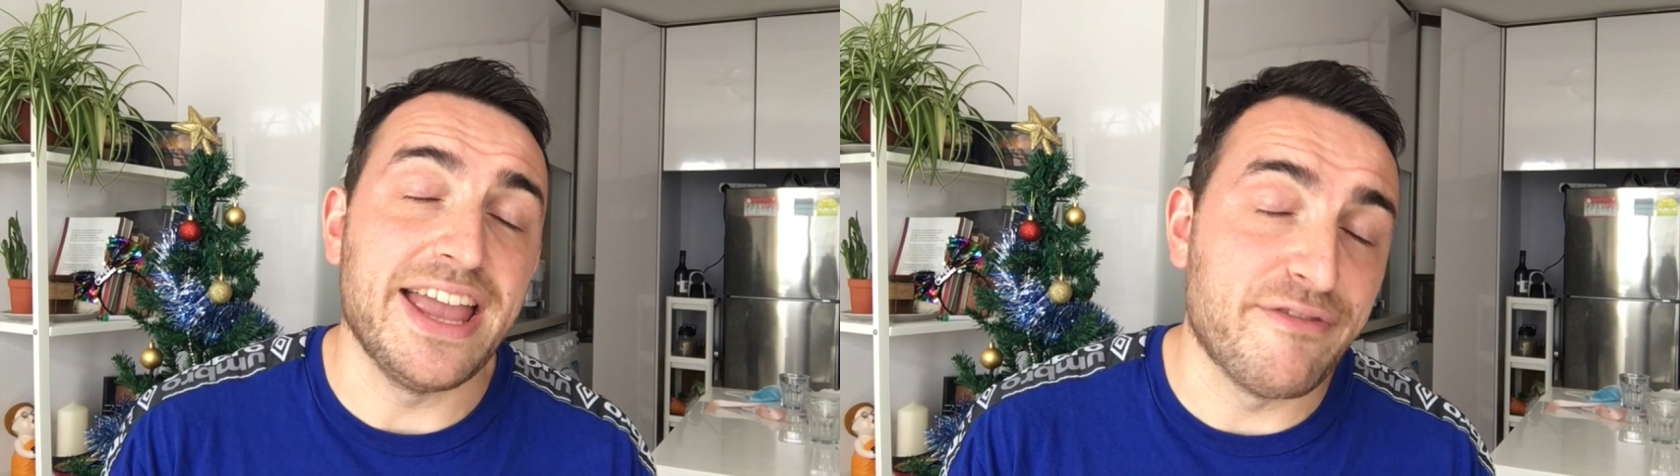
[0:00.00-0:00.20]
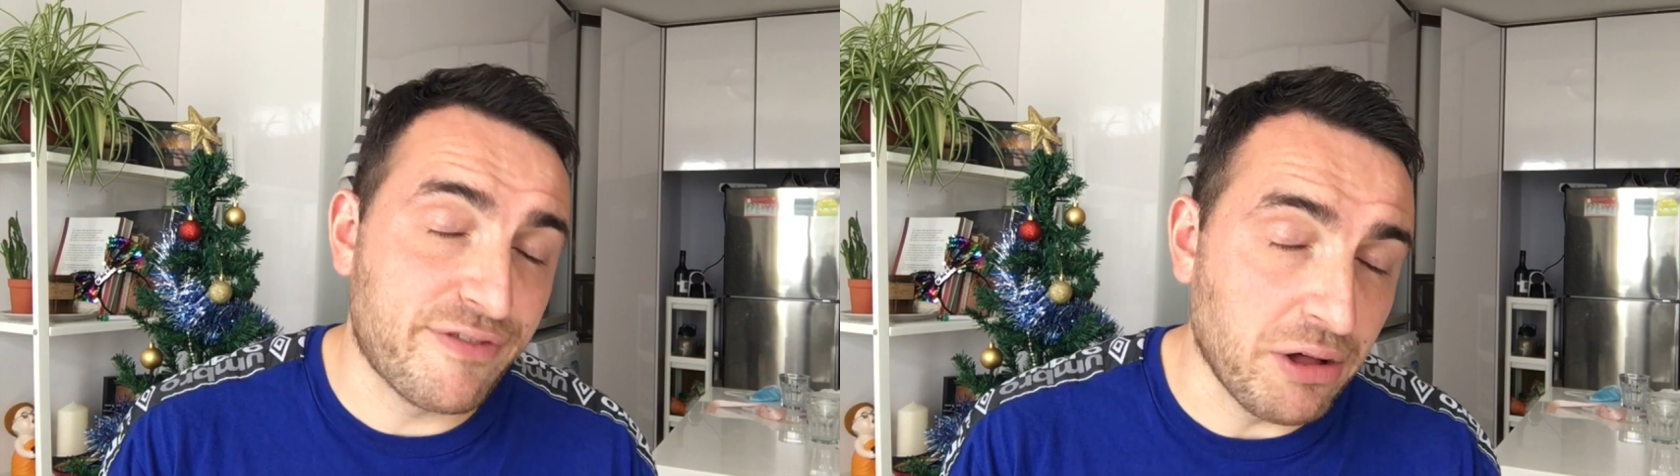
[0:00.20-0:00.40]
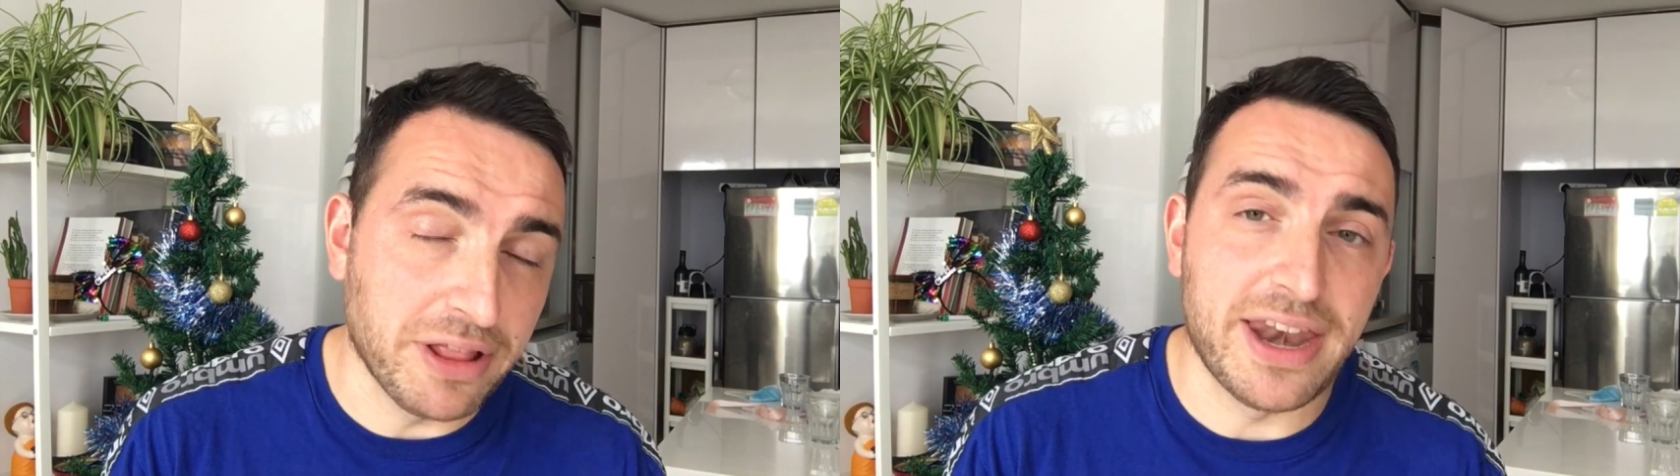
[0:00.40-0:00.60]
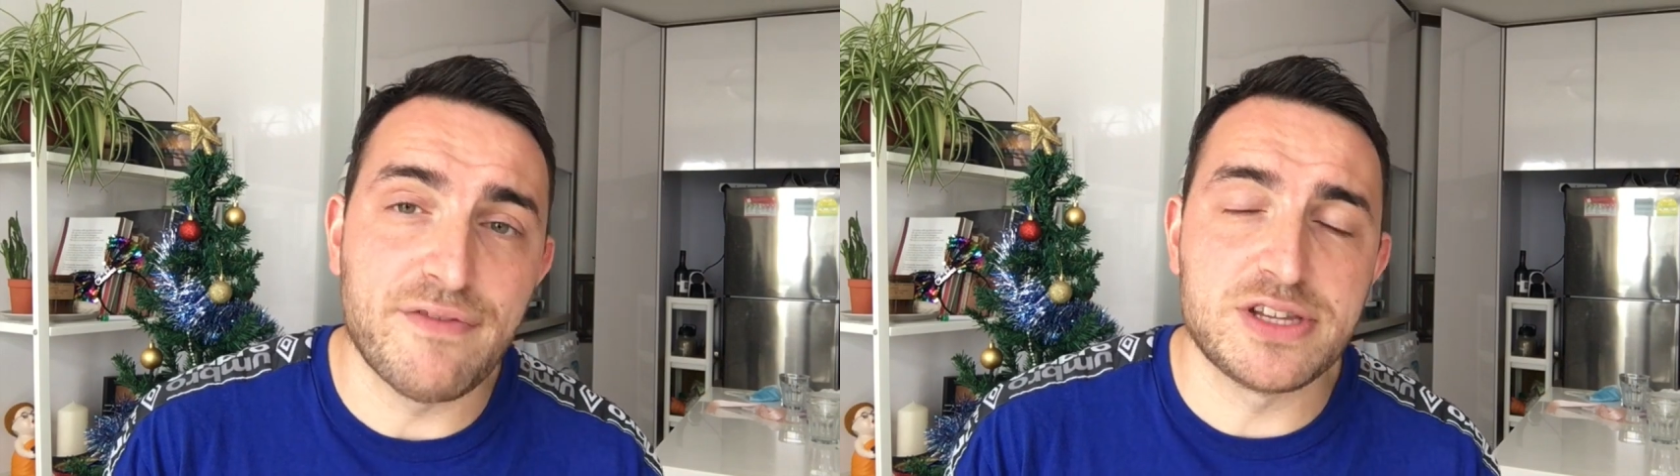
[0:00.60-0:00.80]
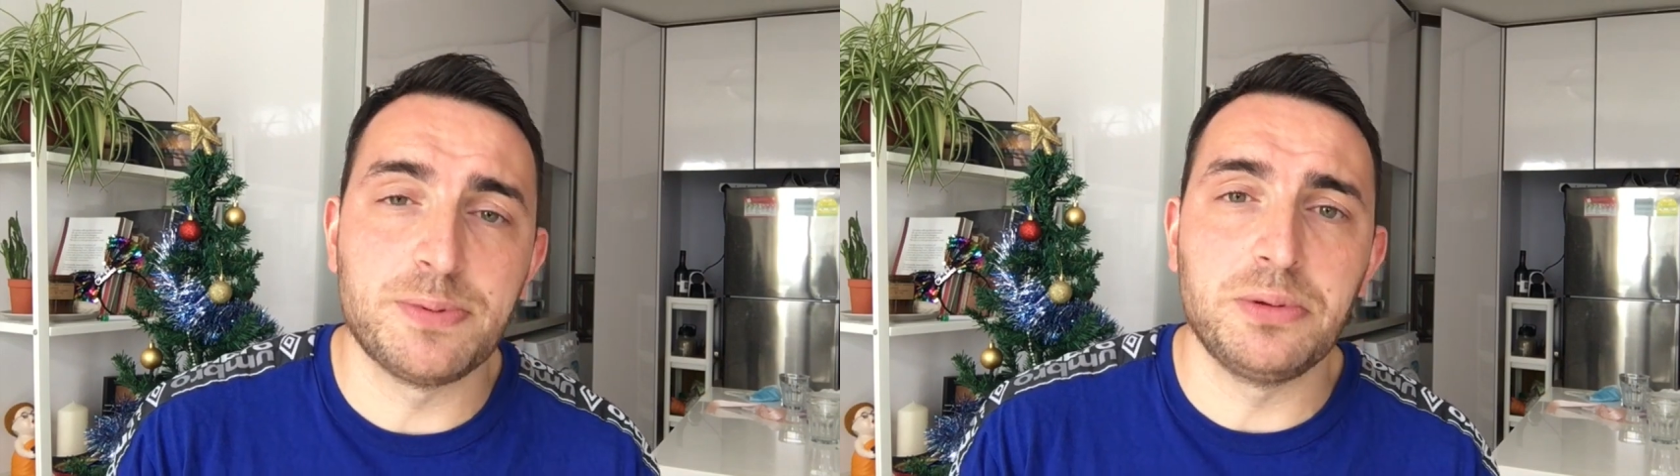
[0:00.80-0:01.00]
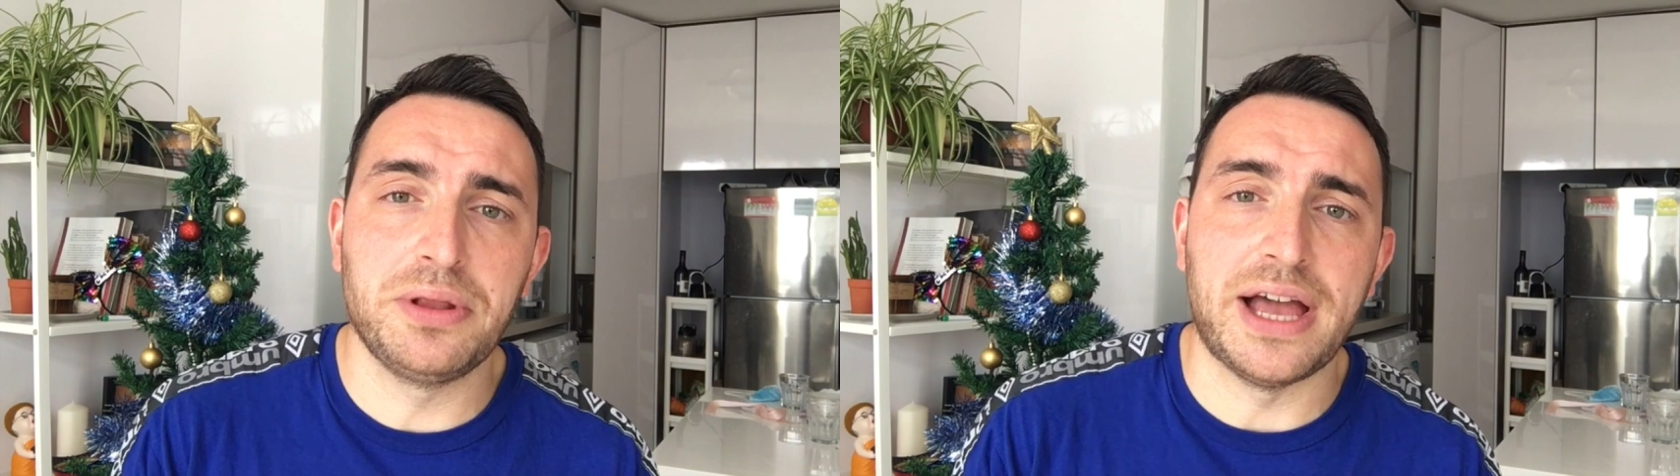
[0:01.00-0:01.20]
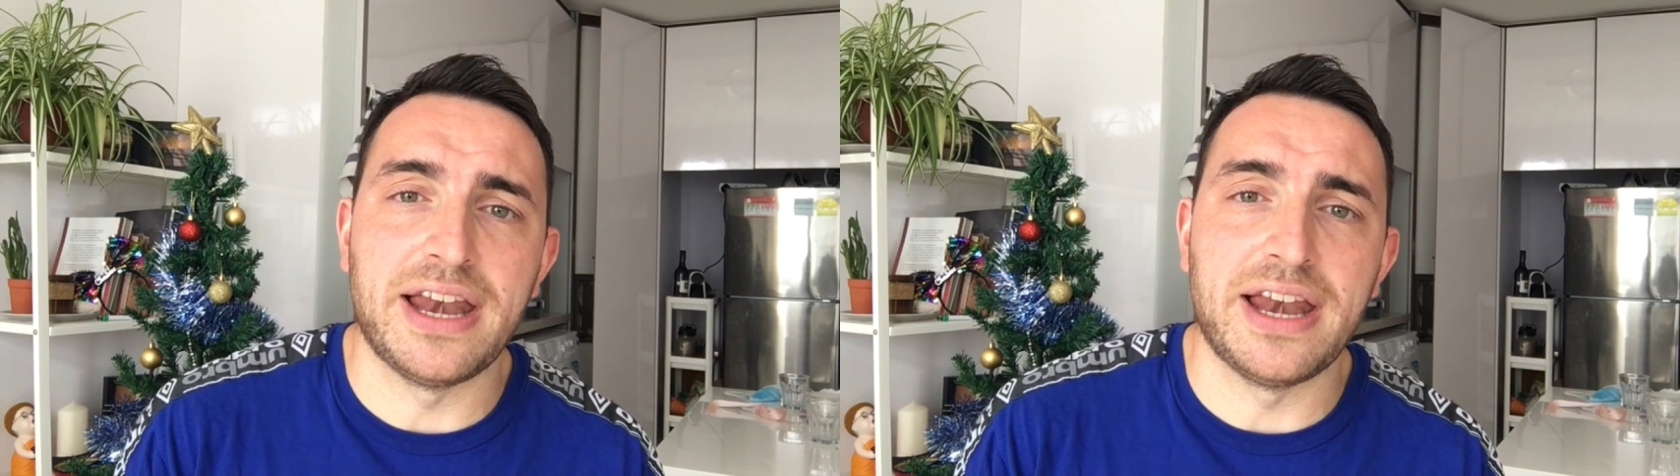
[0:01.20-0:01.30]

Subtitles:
It felt inevitable